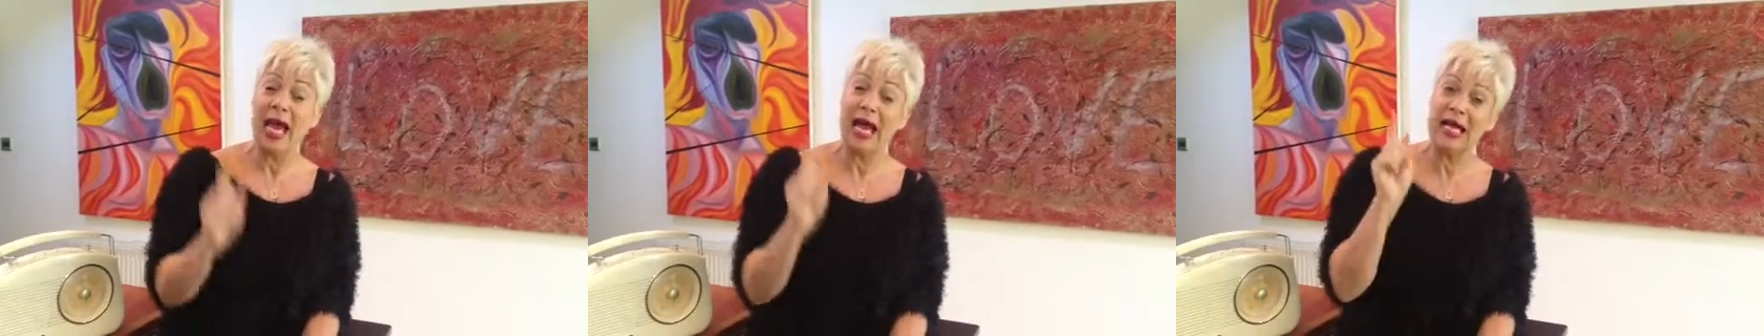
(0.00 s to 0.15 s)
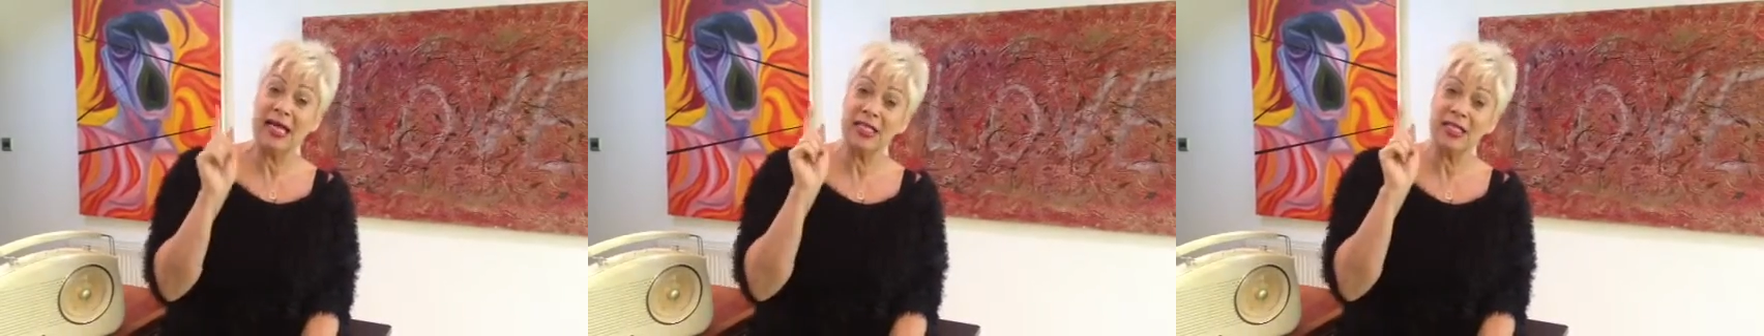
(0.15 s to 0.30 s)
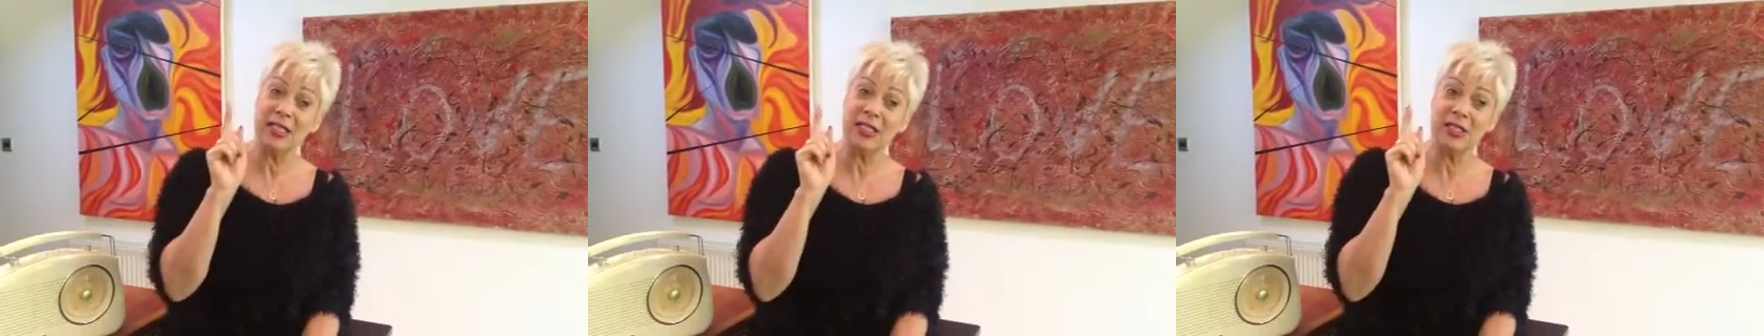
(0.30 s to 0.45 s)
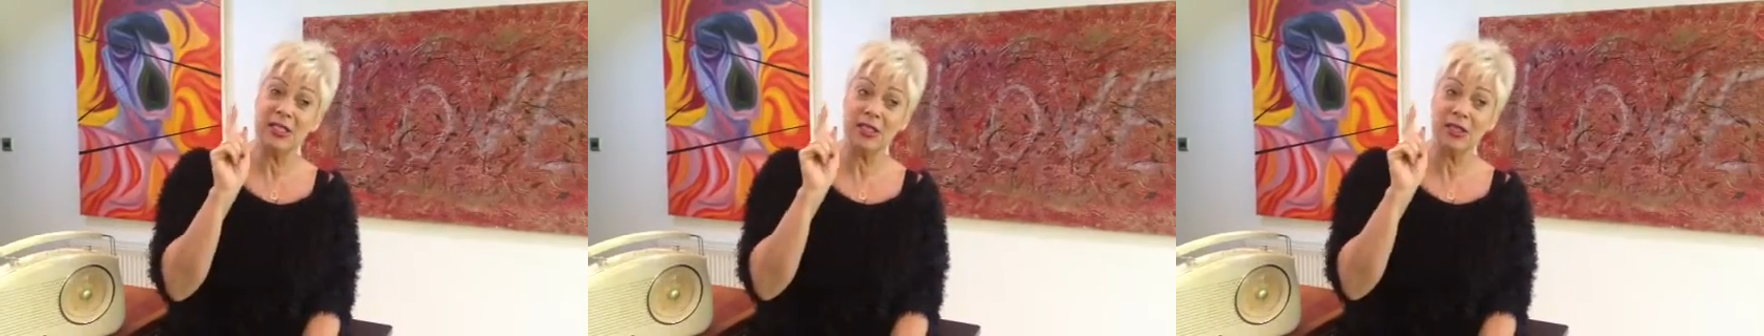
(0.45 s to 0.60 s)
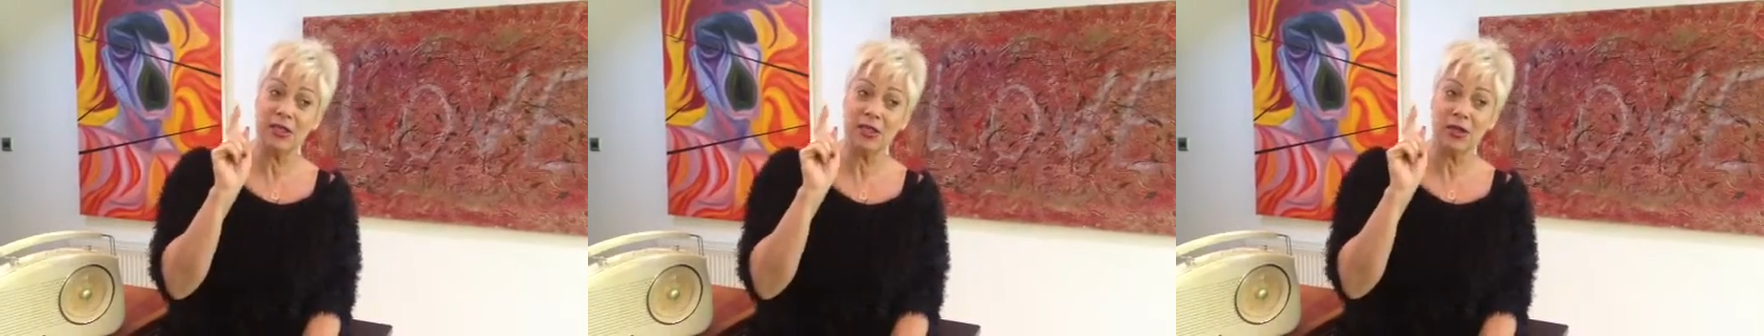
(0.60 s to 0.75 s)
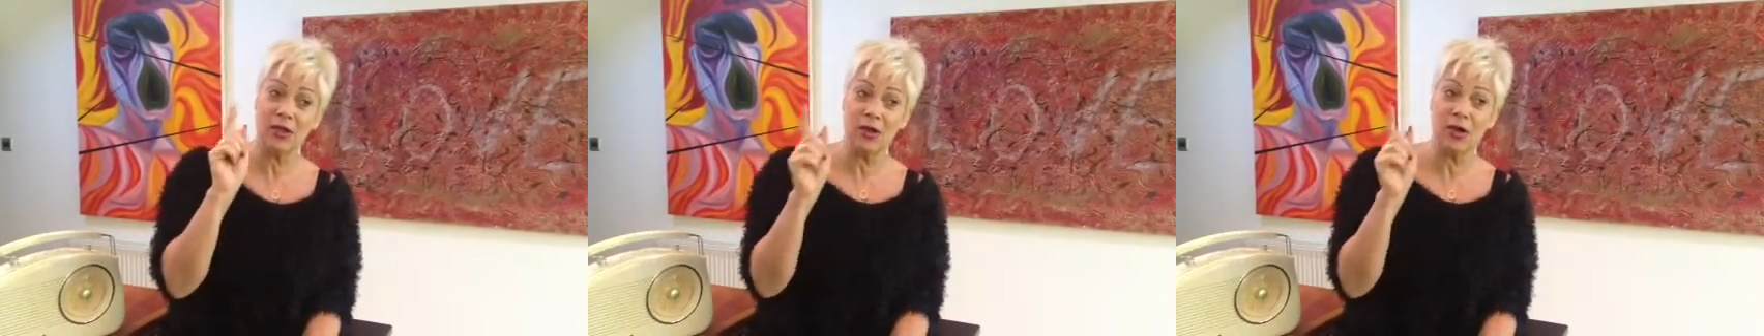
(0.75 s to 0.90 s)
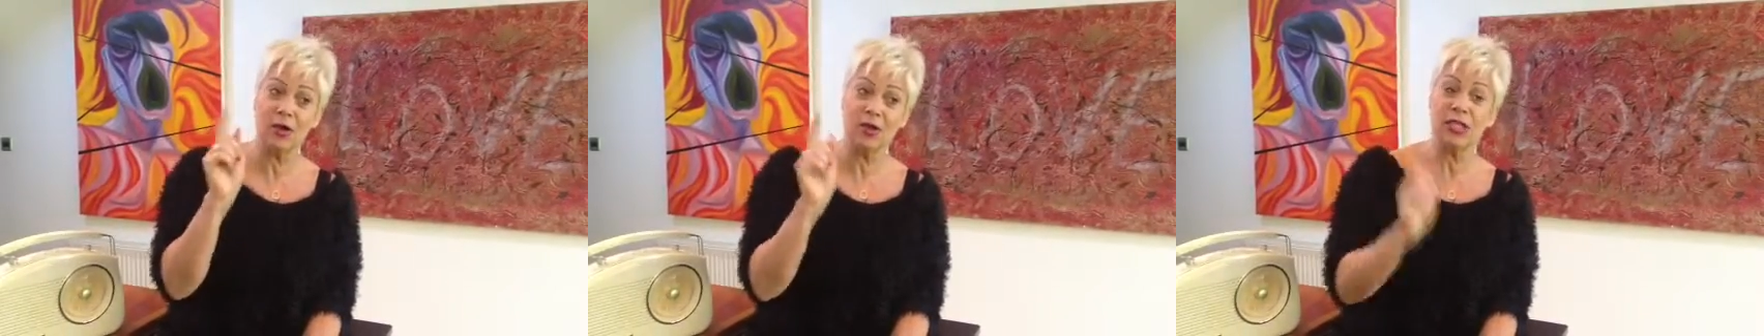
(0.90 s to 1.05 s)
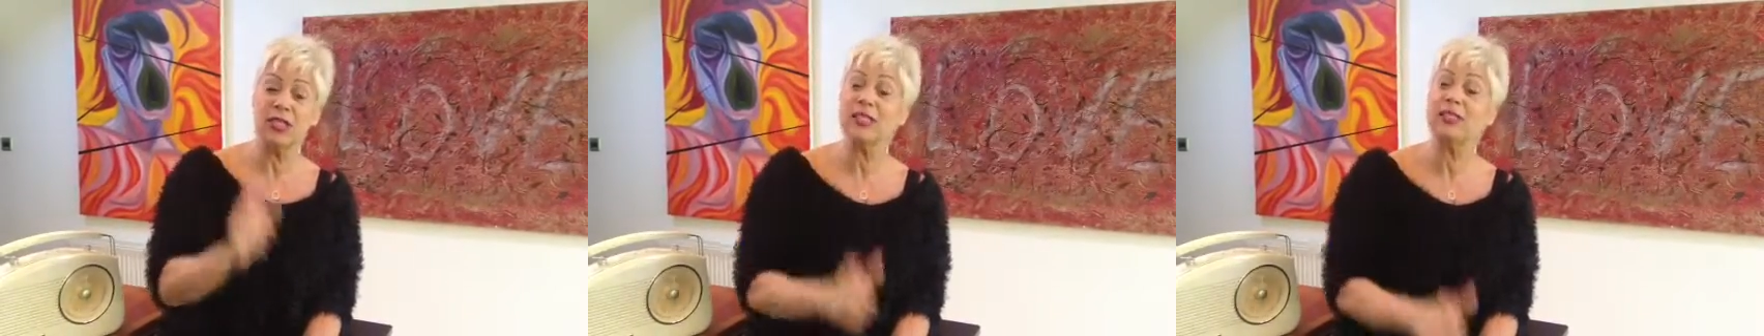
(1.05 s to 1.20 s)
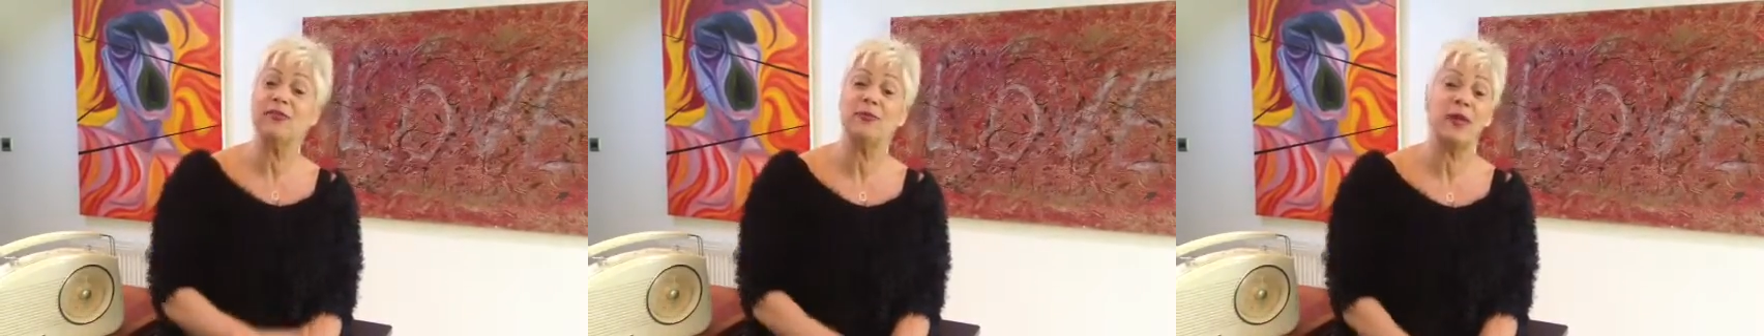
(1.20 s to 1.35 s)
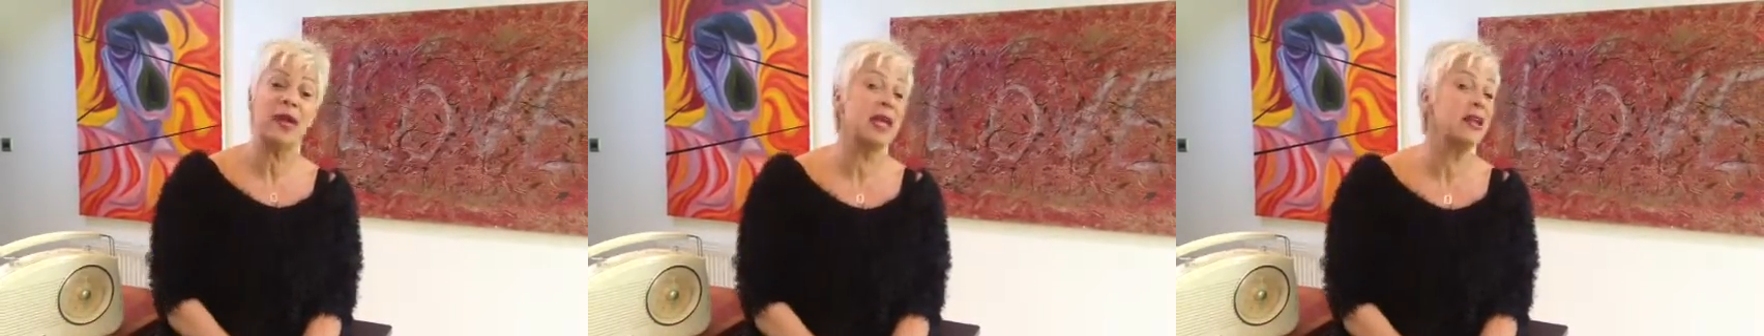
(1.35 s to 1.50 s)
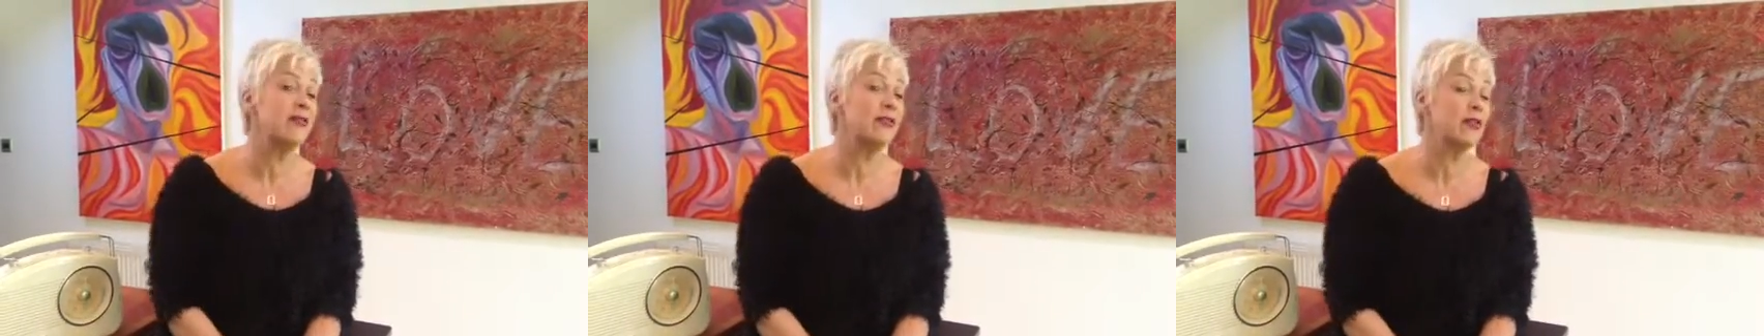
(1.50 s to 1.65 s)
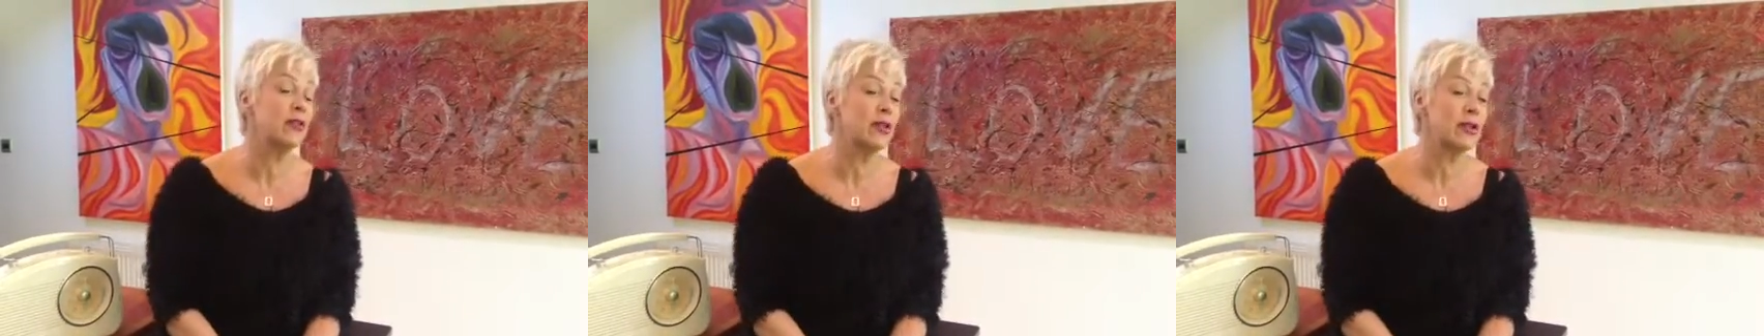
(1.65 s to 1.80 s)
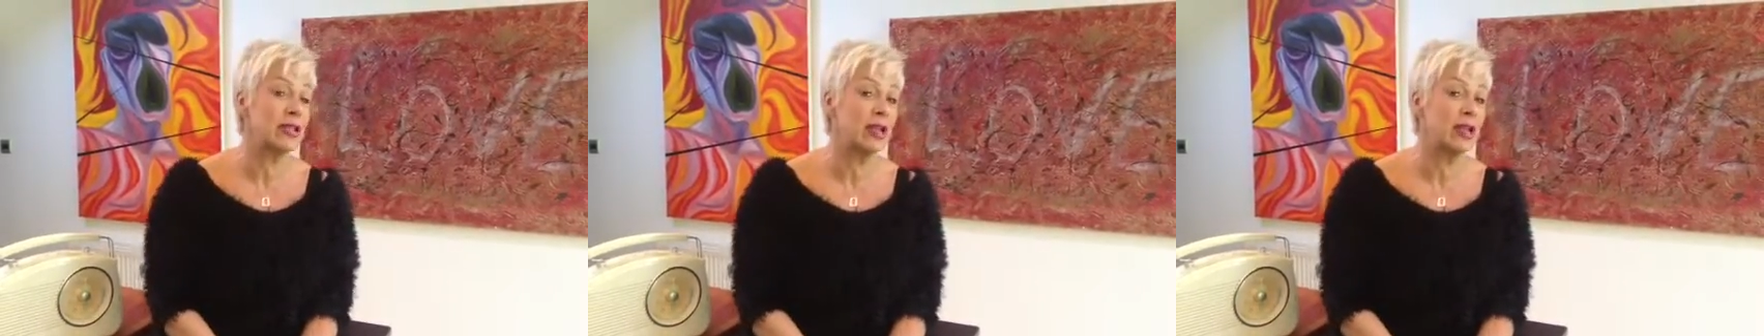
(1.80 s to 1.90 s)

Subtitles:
And the cognitive behavioural